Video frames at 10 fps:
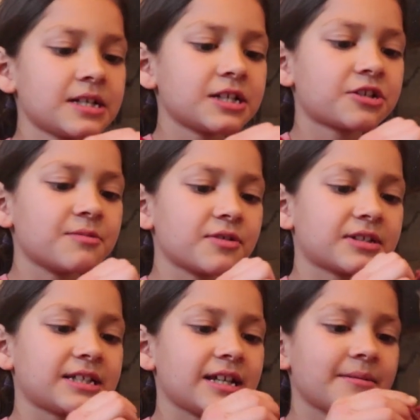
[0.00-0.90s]

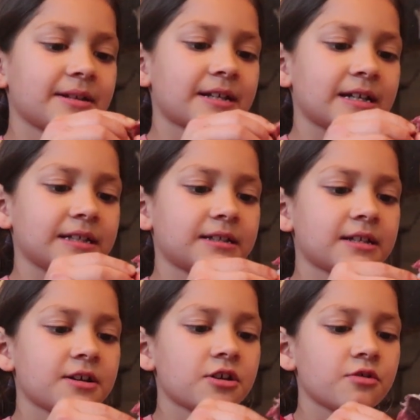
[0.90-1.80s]
smoked salmon because
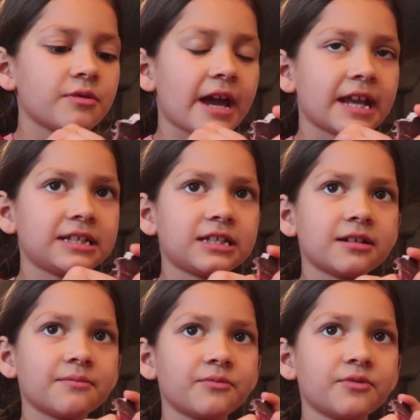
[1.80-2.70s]
we had
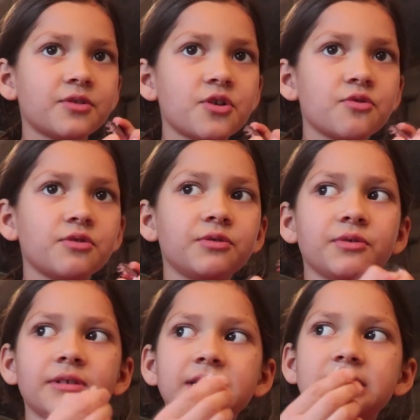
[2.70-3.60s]
some when
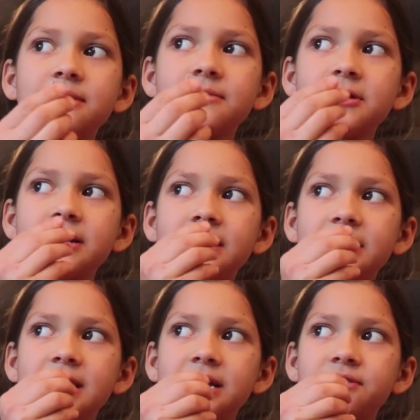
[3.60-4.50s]
we went somewhere and
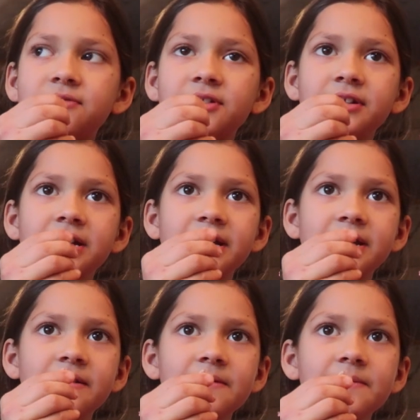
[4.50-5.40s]
it tastes really good.
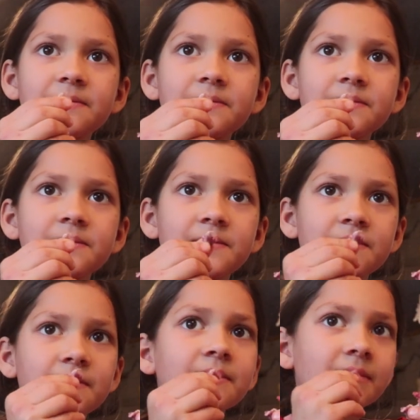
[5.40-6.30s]
Yeah, it
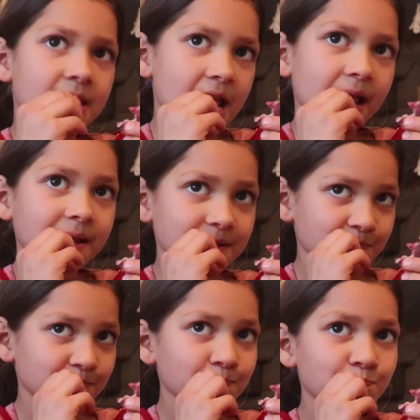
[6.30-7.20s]
reminds you of smoked salmon.
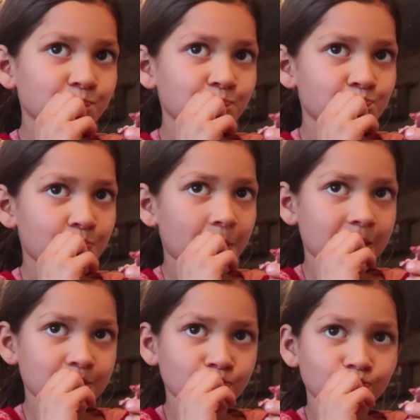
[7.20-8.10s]
I think it is. It's
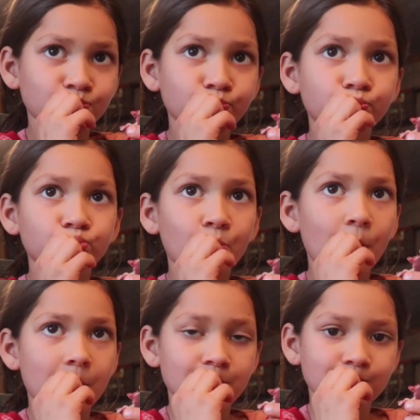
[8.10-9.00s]
tender and smoky,
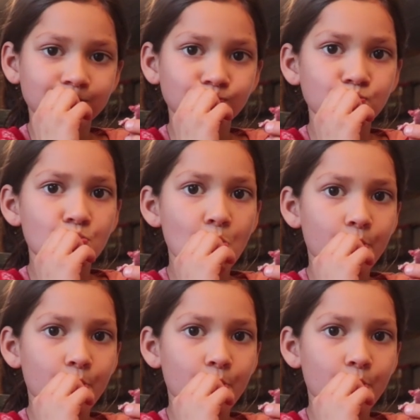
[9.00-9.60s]
and yeah.